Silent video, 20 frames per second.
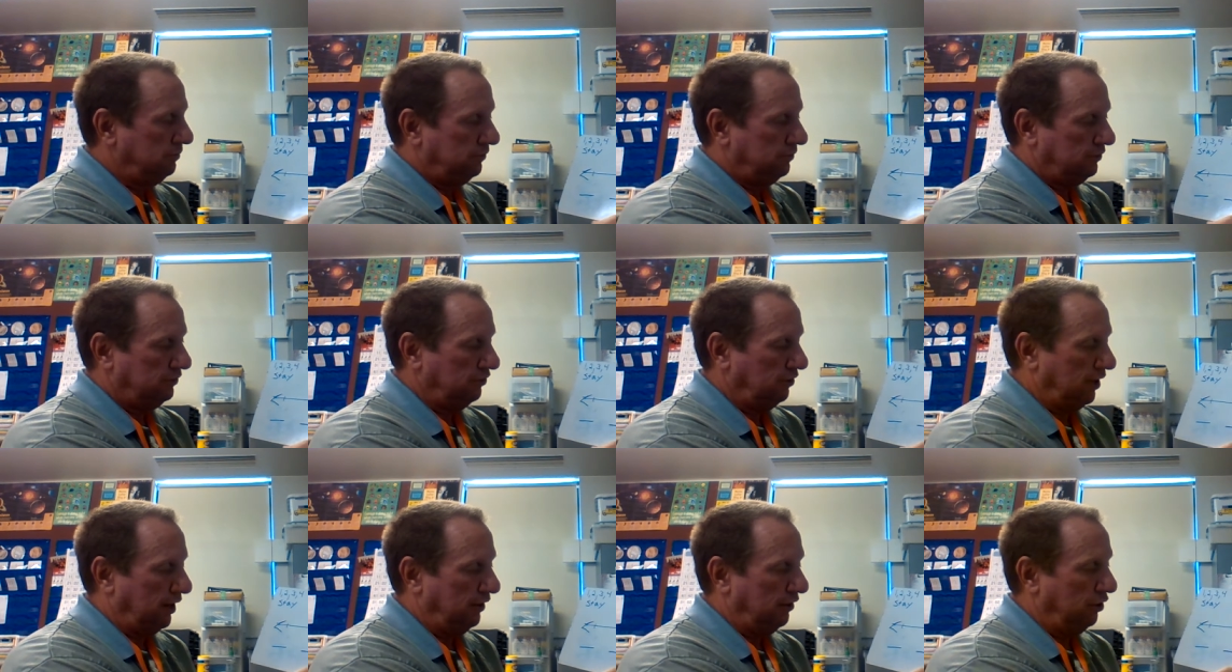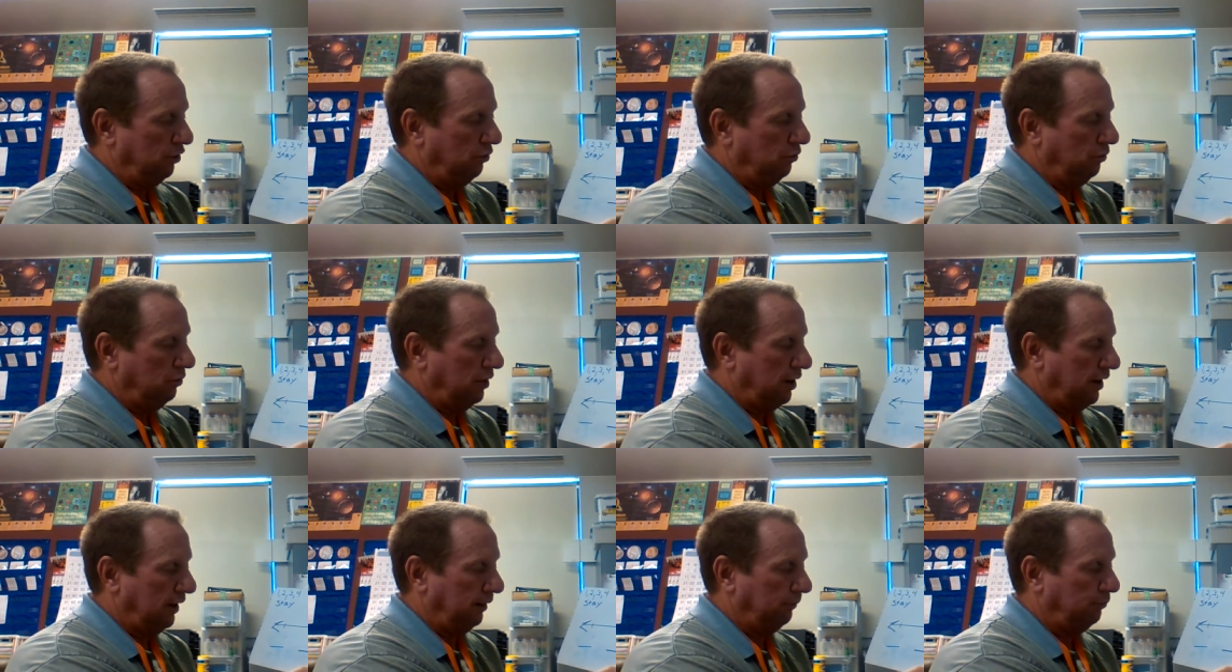So I know
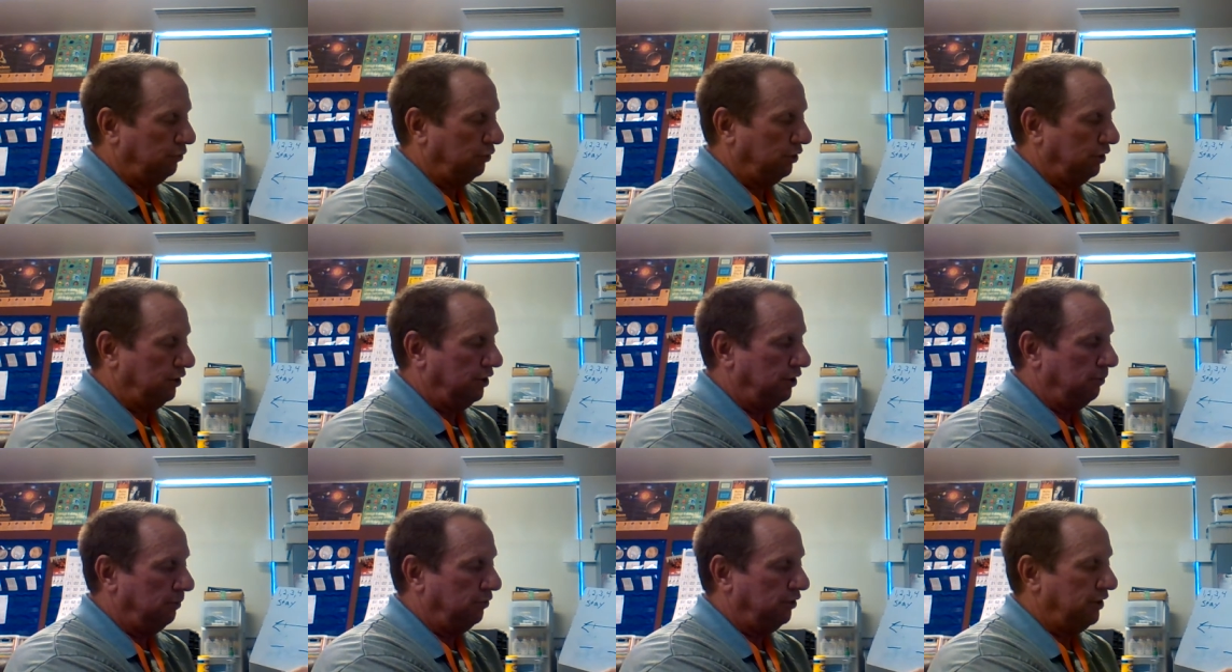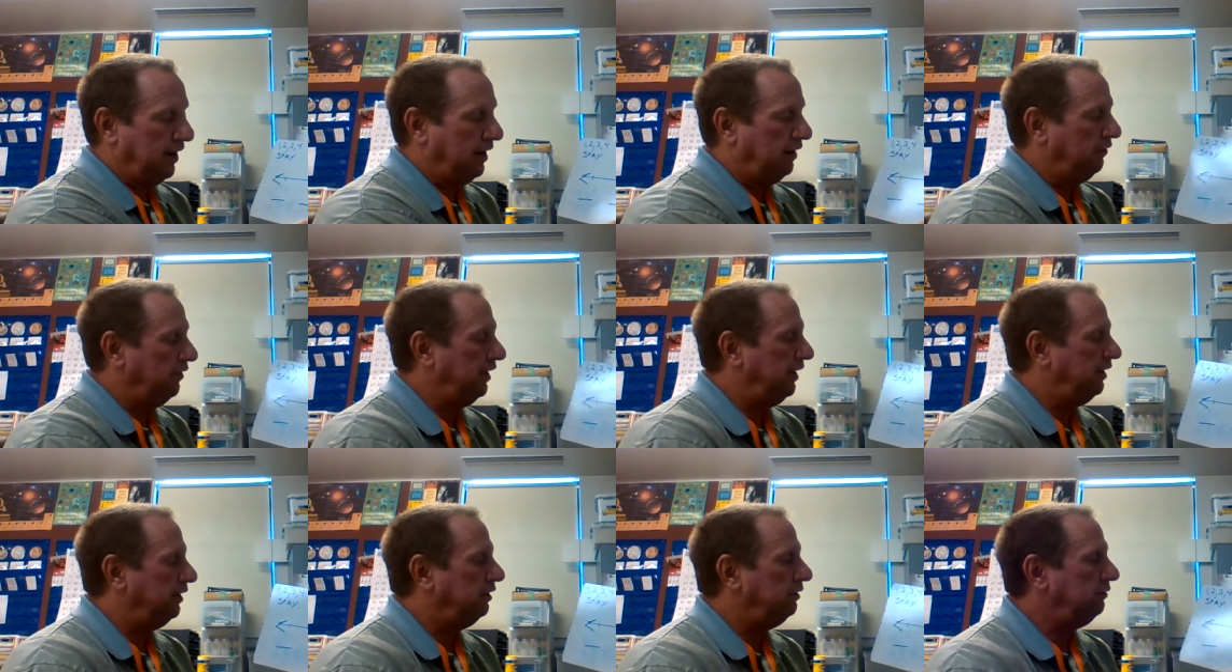I put a number down
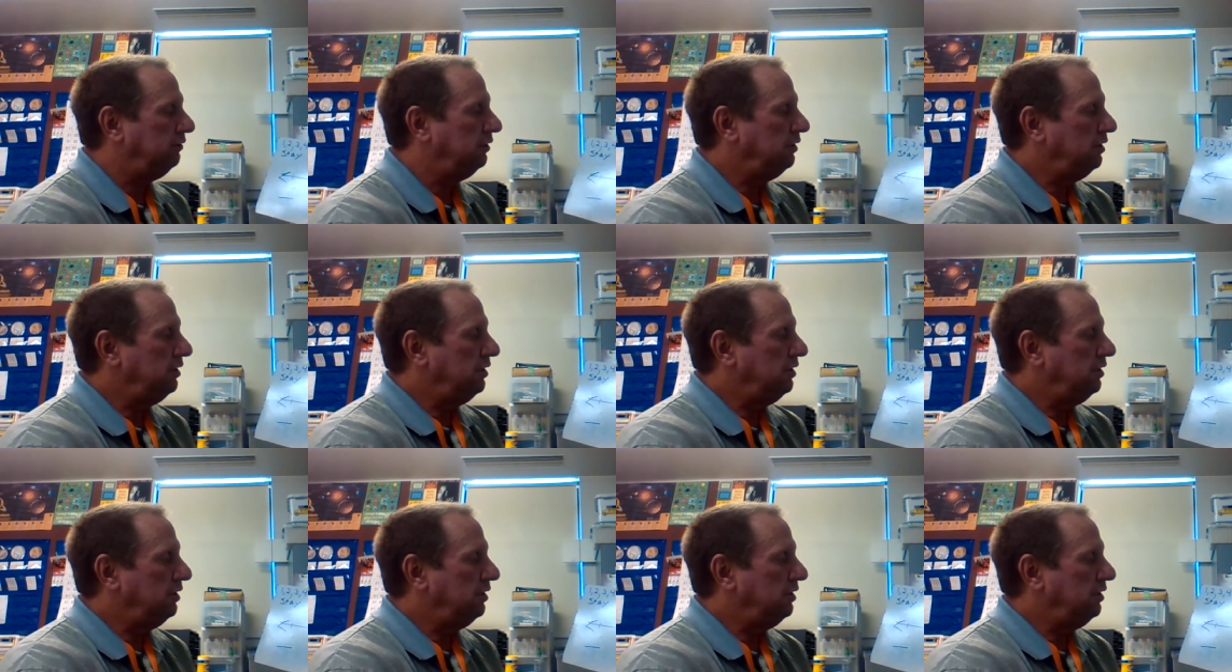there.